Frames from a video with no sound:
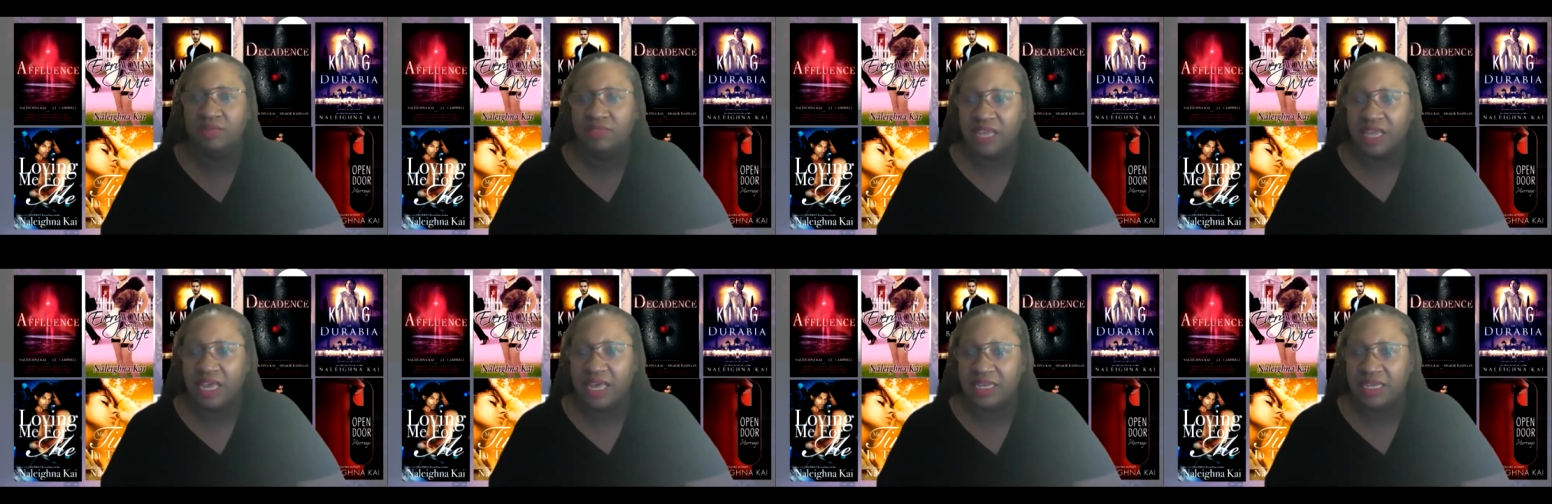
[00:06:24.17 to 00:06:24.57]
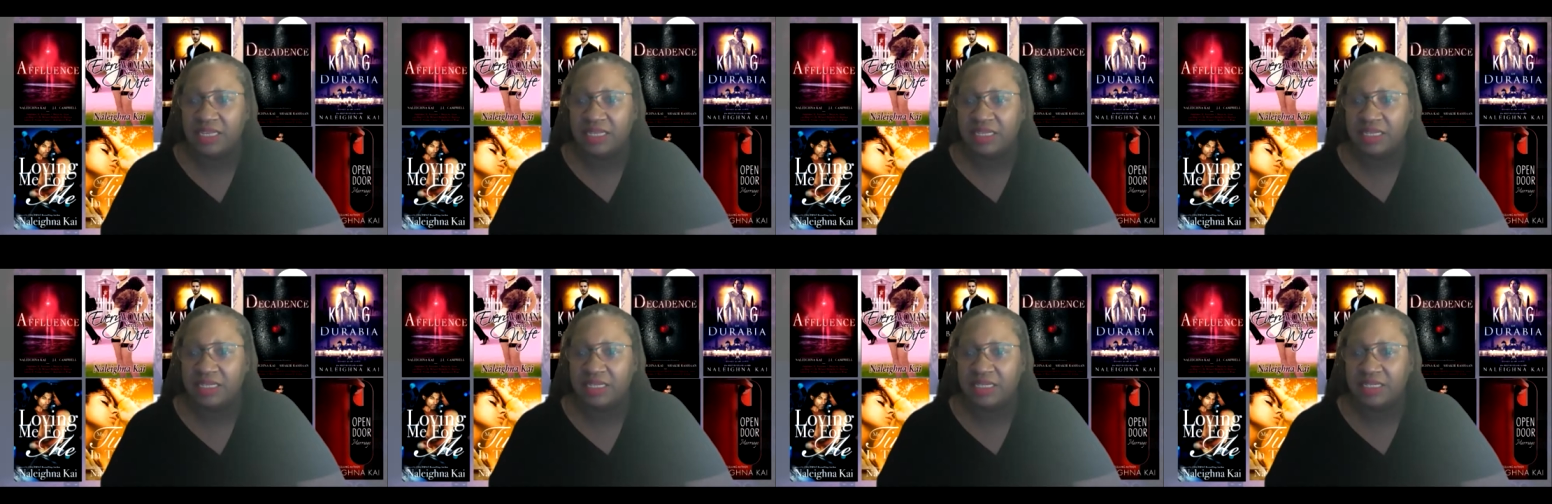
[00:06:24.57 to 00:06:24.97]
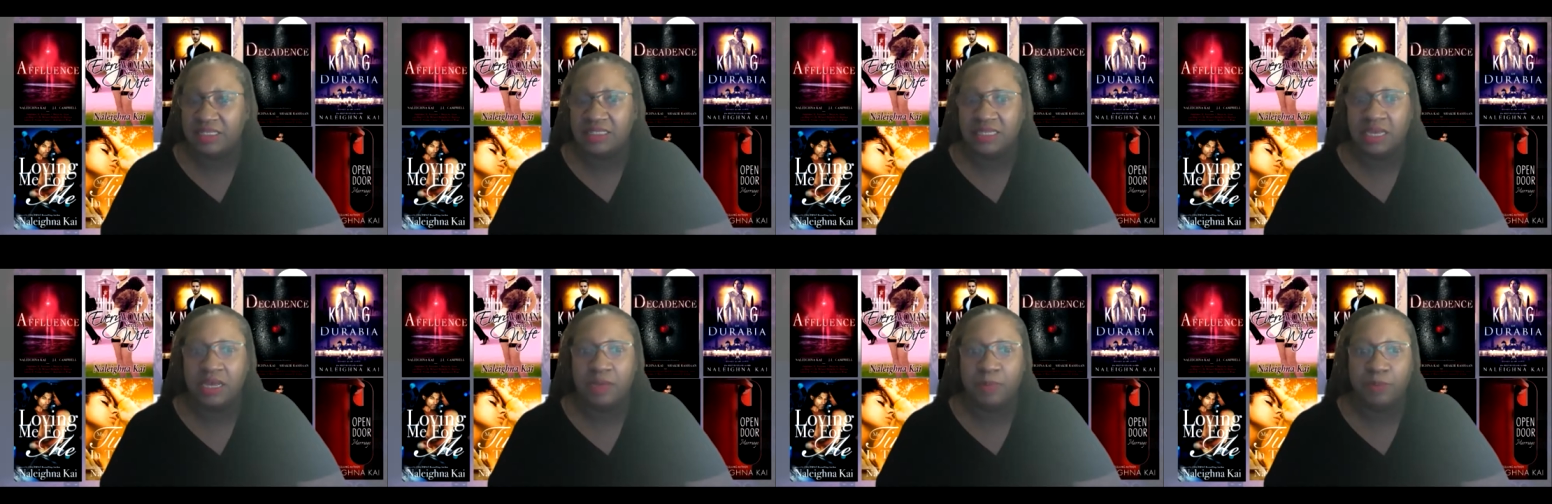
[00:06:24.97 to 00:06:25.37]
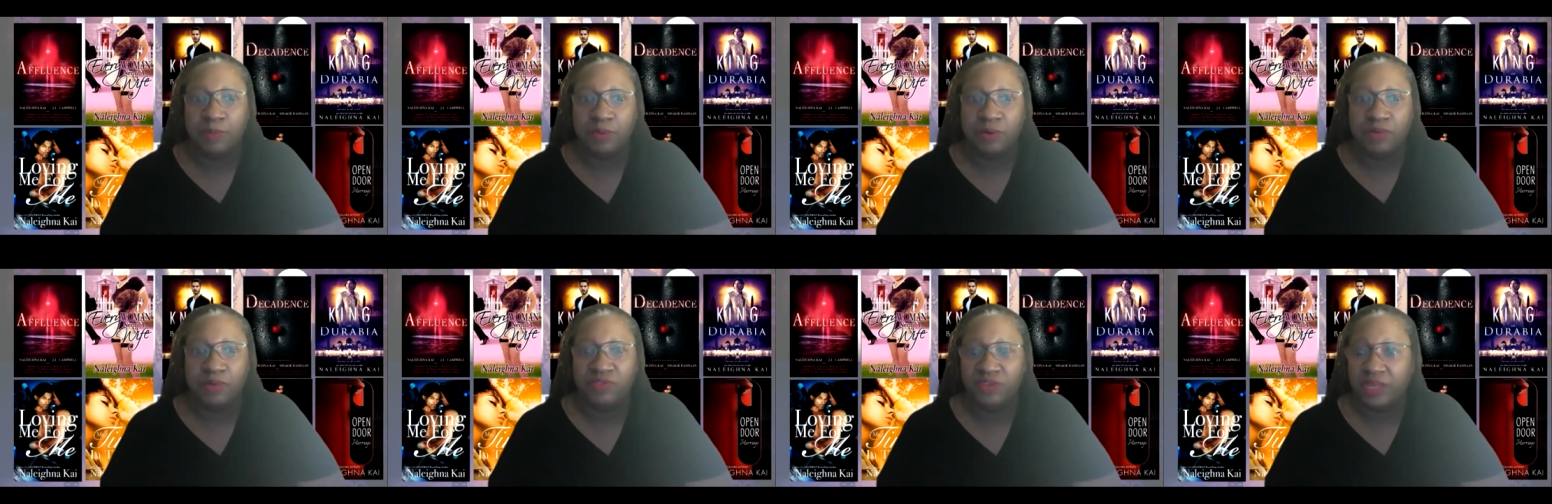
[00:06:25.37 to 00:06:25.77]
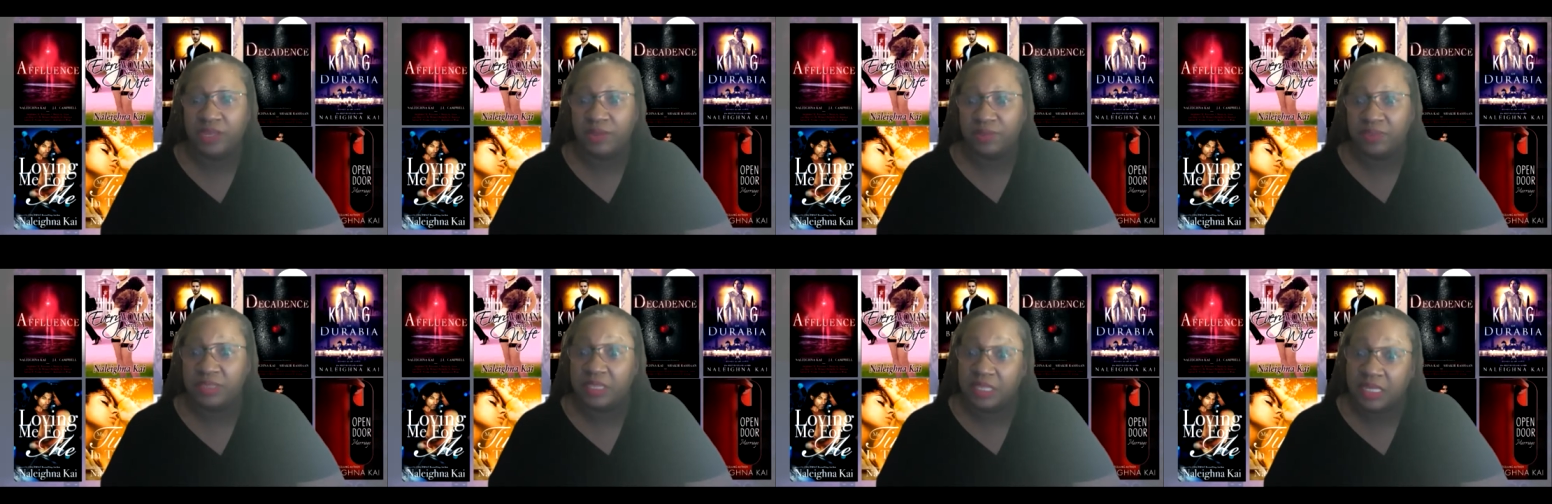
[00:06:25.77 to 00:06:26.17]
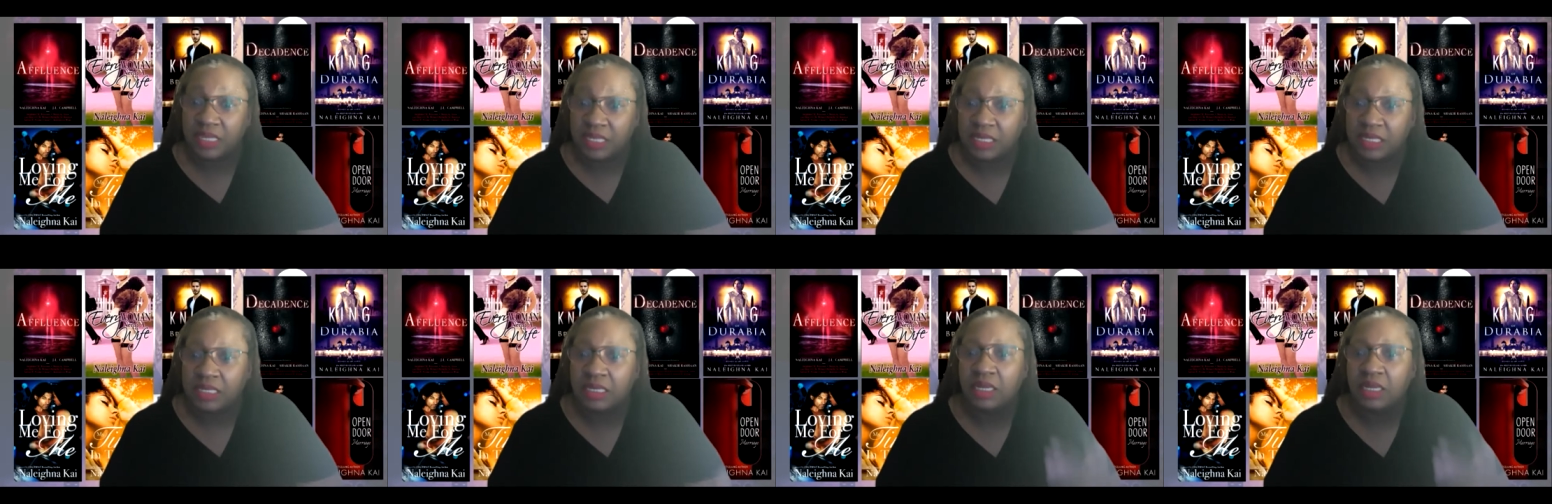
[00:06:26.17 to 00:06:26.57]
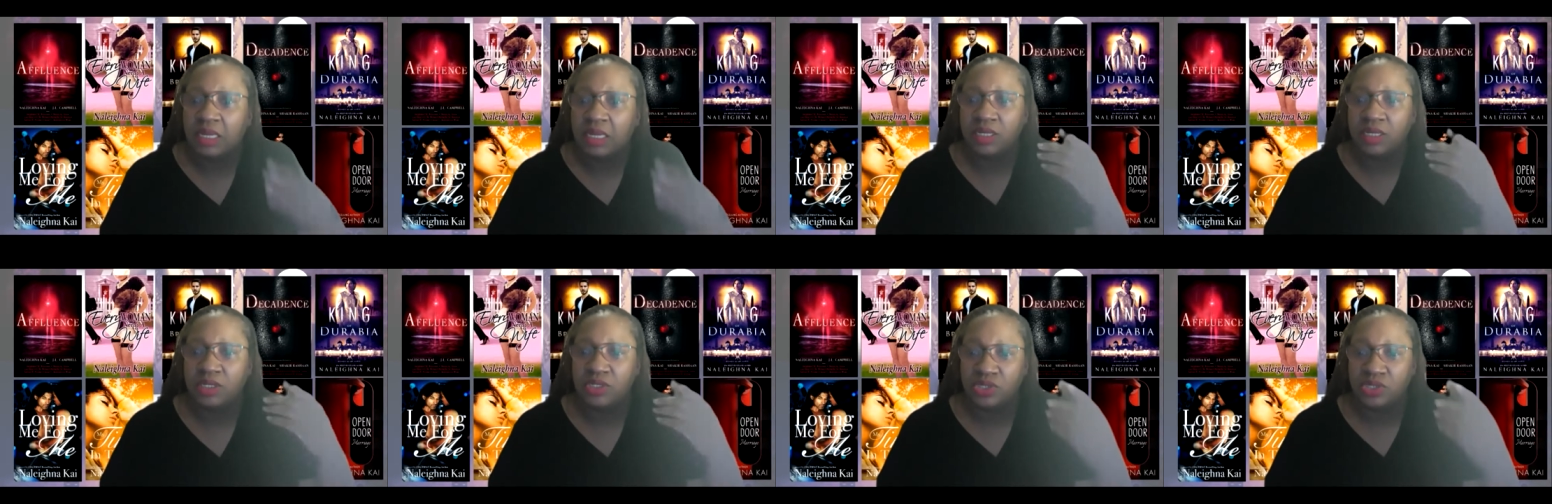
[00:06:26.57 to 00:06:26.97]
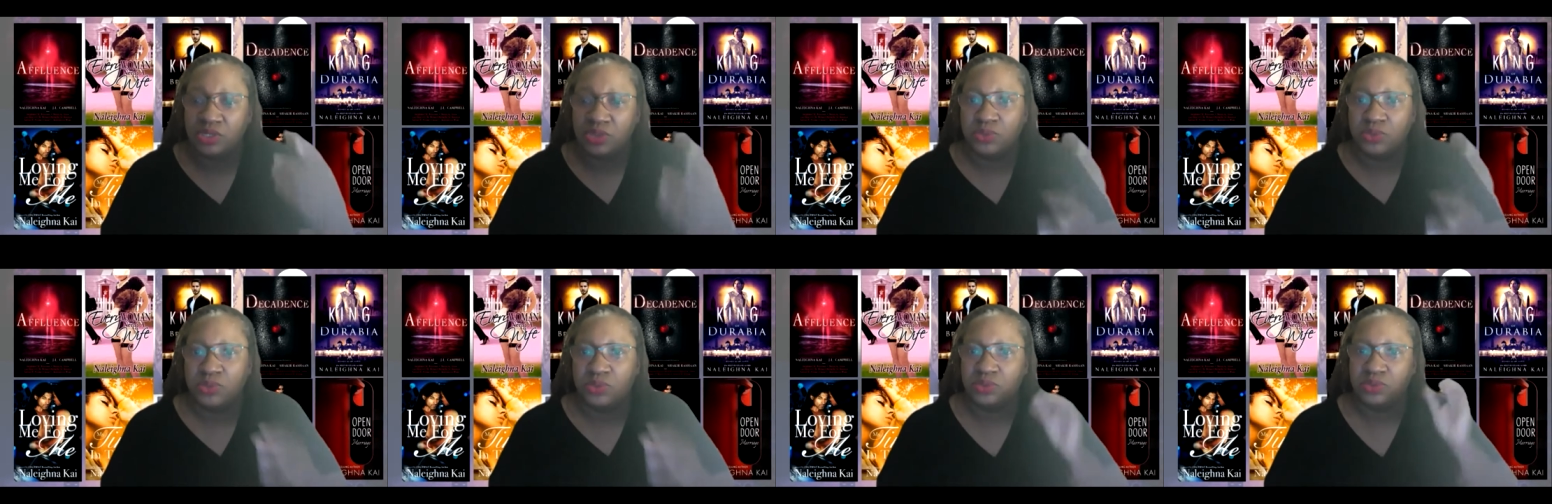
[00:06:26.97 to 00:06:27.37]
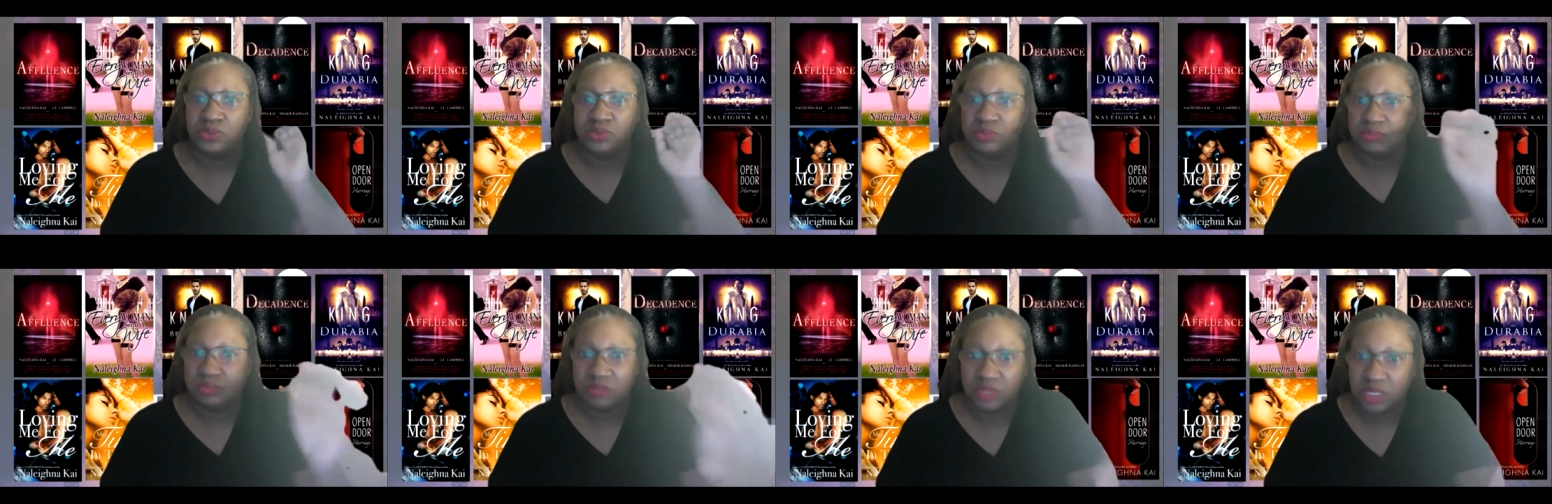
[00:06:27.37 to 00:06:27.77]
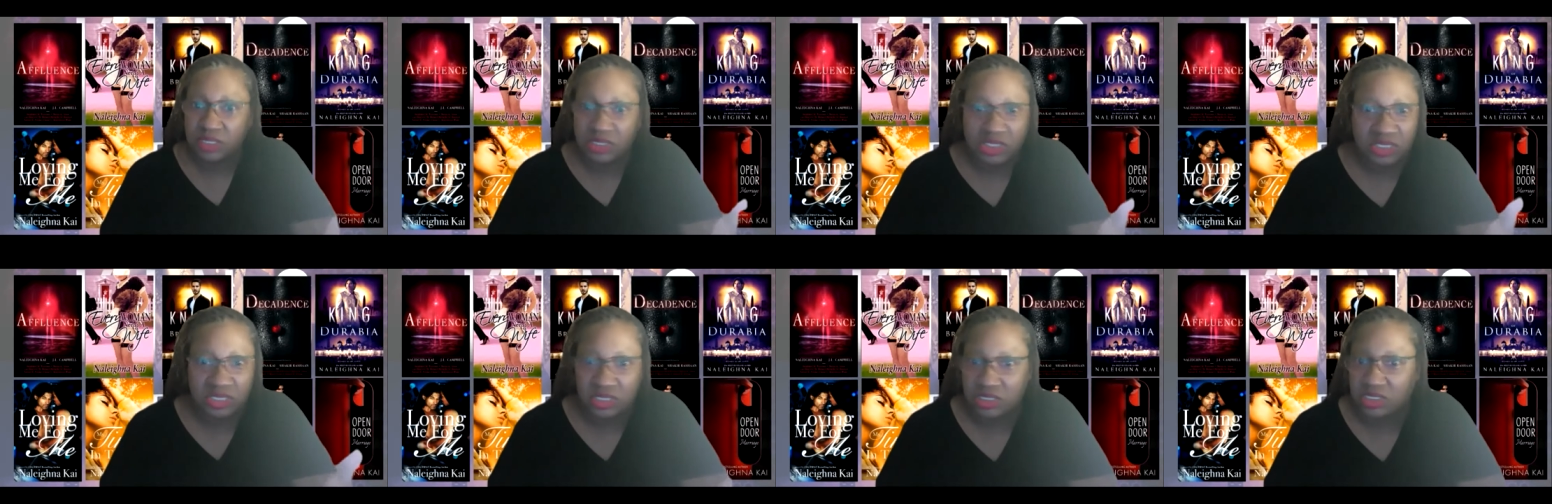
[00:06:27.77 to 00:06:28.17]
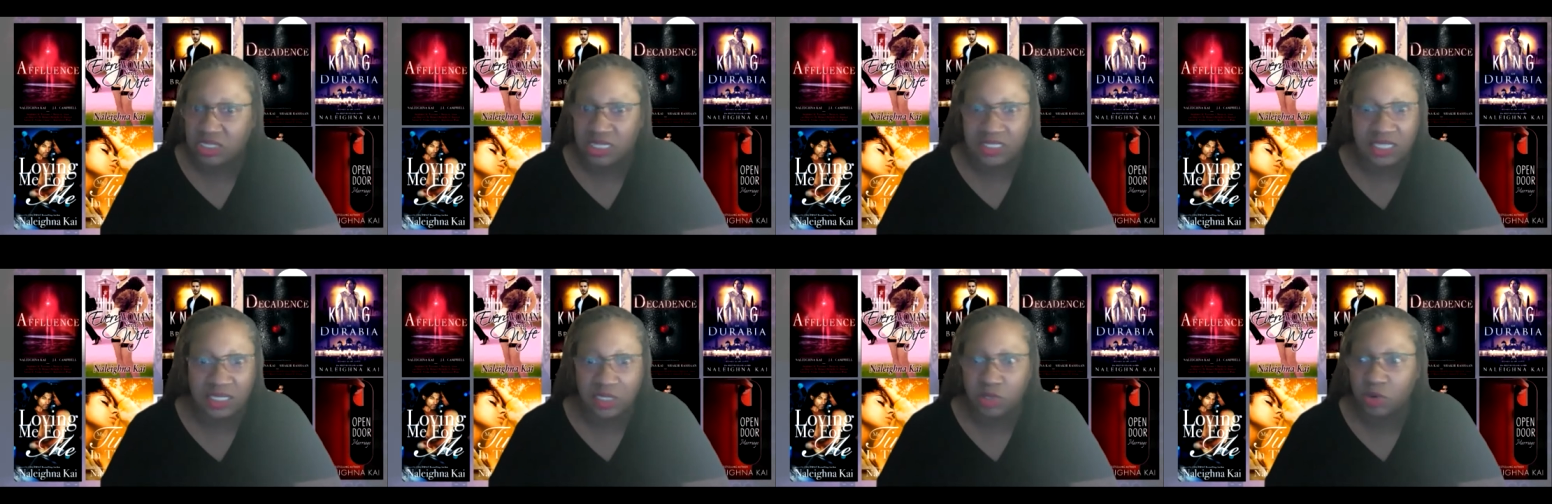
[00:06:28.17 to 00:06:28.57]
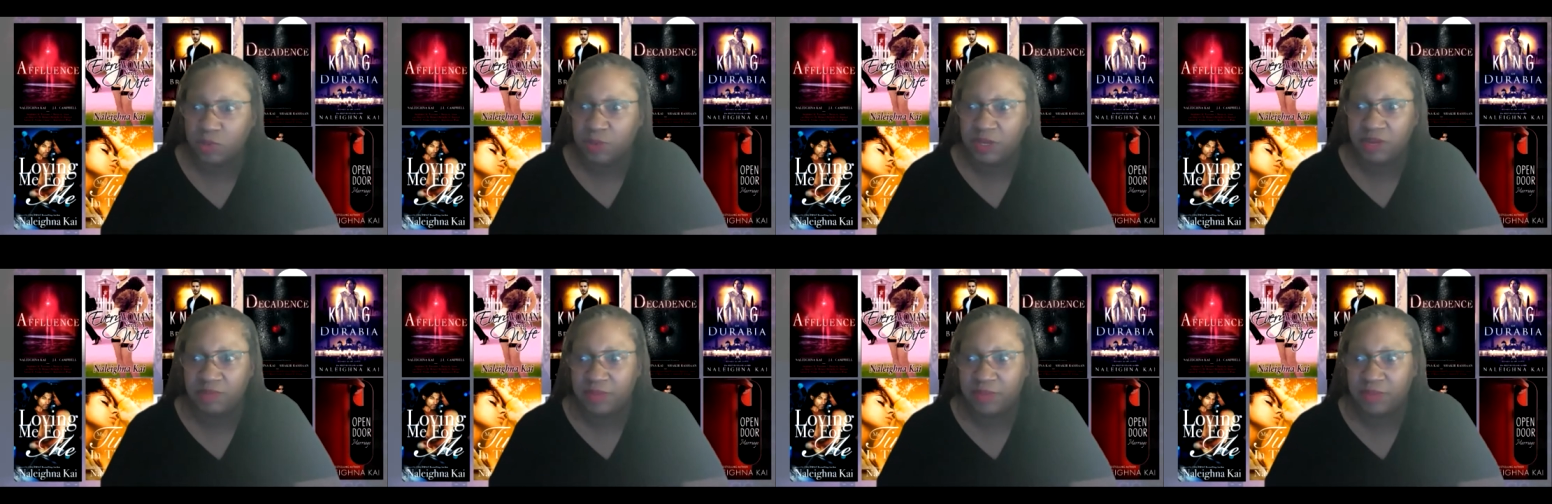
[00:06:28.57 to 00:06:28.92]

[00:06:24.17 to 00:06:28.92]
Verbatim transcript: That is a profound thing to, it's just a little bit of